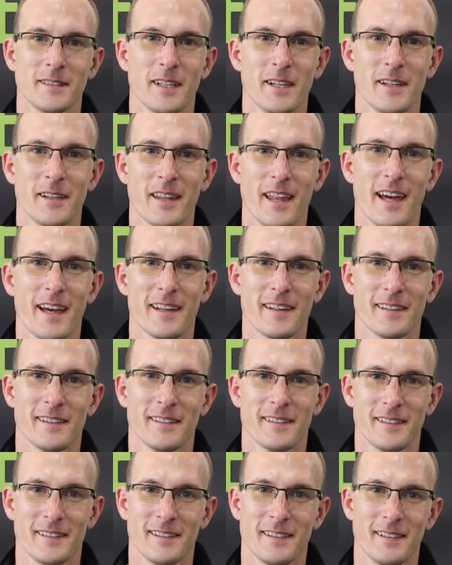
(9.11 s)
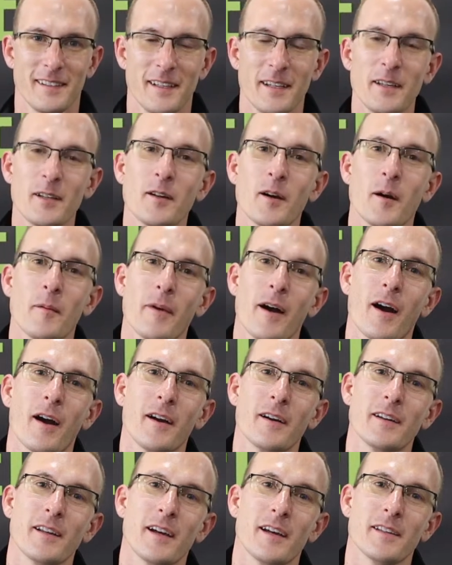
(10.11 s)
You hear that? You know what my
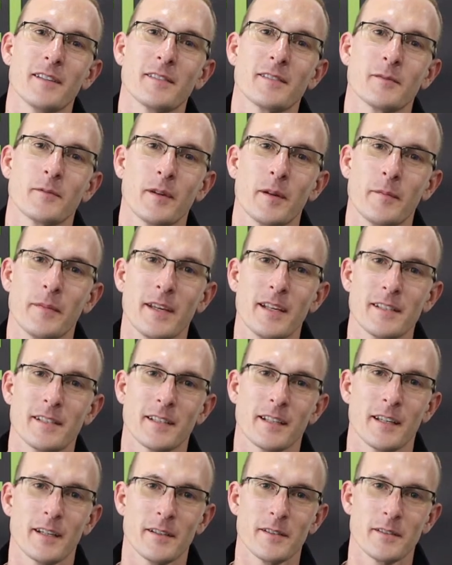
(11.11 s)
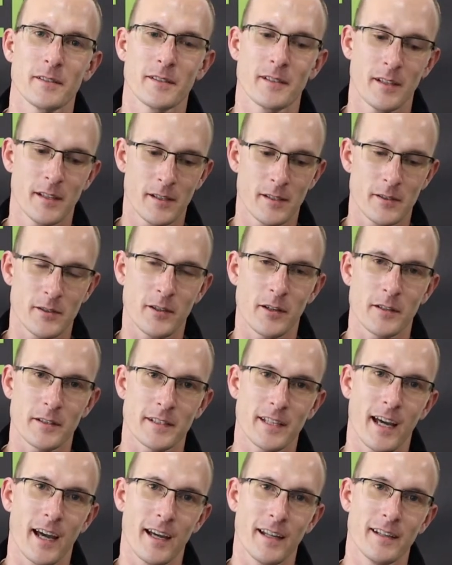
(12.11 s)
heart does when it beats? It goes, strong
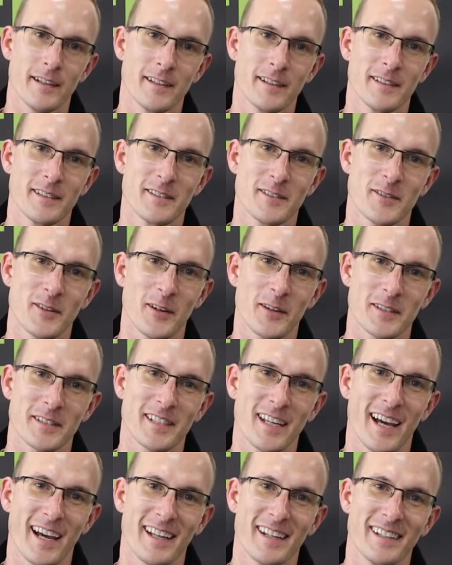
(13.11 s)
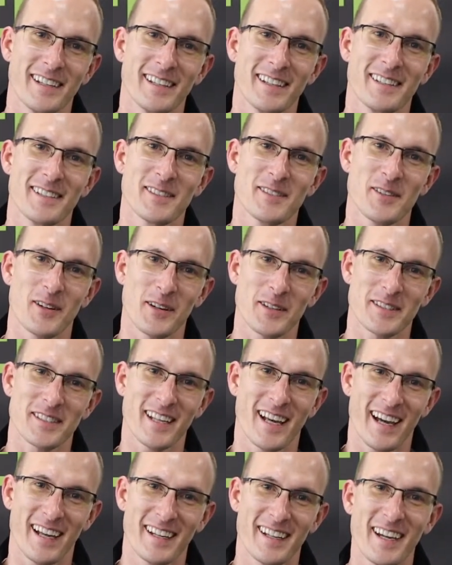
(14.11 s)
side, strong side, strong
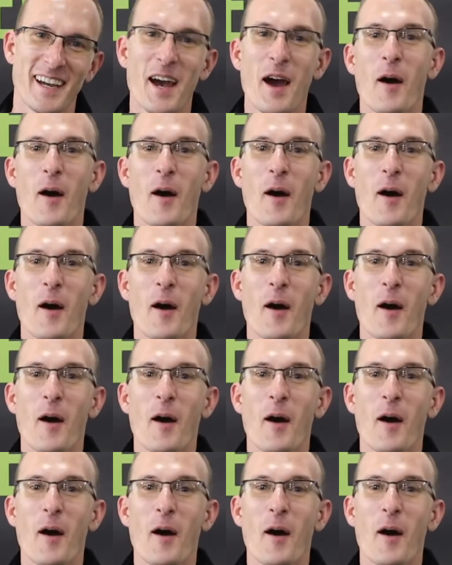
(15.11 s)
side.